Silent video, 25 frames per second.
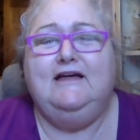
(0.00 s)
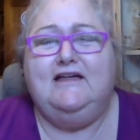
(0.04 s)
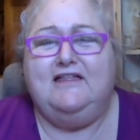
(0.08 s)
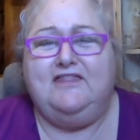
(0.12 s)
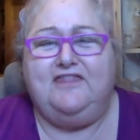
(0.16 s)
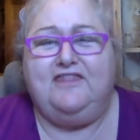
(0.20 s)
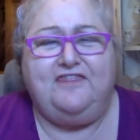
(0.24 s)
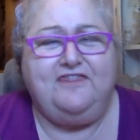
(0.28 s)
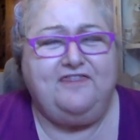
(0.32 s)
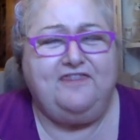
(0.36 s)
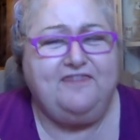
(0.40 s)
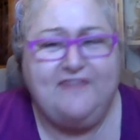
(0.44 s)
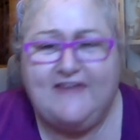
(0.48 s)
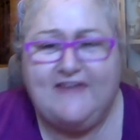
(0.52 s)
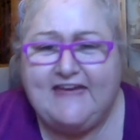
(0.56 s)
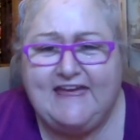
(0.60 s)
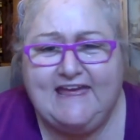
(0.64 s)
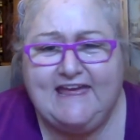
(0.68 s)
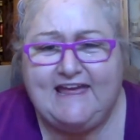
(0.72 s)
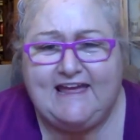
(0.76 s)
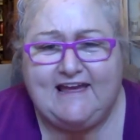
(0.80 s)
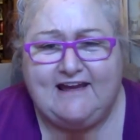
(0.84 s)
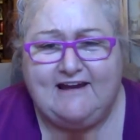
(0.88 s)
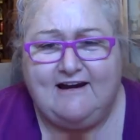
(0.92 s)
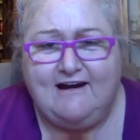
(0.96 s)

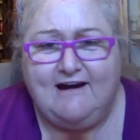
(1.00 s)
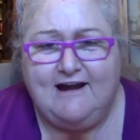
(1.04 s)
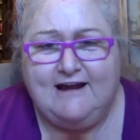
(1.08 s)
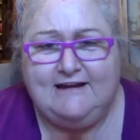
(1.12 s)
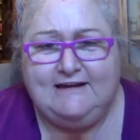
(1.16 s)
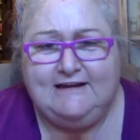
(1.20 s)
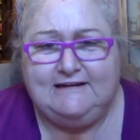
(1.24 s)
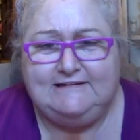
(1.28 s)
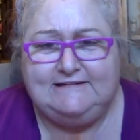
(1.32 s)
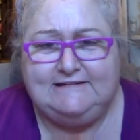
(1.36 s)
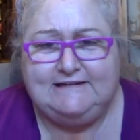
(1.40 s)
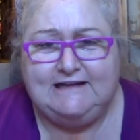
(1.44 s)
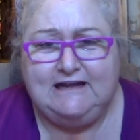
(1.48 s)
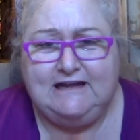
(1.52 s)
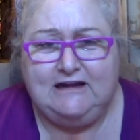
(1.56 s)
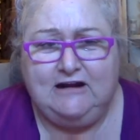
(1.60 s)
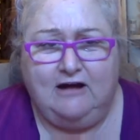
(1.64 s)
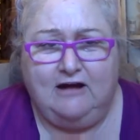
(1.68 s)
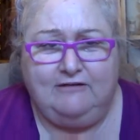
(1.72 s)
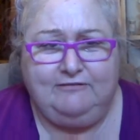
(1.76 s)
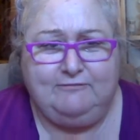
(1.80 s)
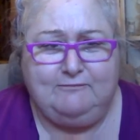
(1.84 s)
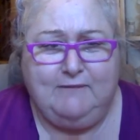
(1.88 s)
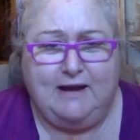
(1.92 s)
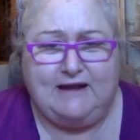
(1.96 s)
thing I need to get
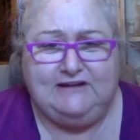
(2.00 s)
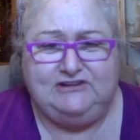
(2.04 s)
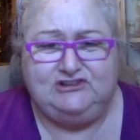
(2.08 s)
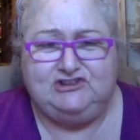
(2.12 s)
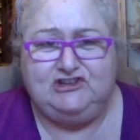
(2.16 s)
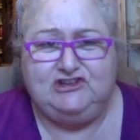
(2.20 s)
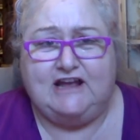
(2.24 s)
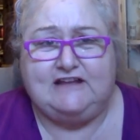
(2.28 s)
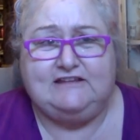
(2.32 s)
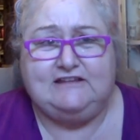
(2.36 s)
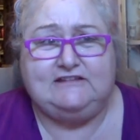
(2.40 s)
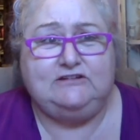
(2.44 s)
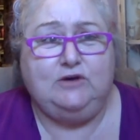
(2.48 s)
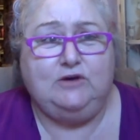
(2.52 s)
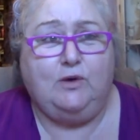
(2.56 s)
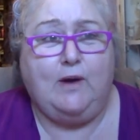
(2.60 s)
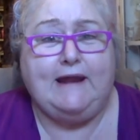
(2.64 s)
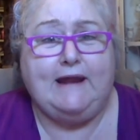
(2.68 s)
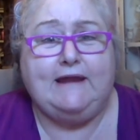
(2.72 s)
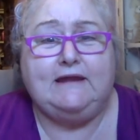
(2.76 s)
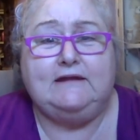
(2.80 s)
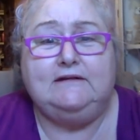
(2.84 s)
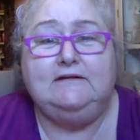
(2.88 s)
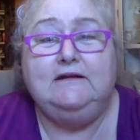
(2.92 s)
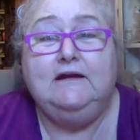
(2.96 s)
off my chest so
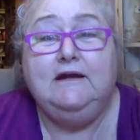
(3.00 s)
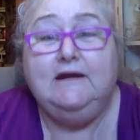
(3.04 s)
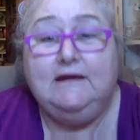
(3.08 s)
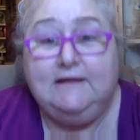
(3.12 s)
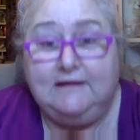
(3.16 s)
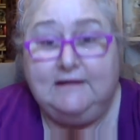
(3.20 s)
I can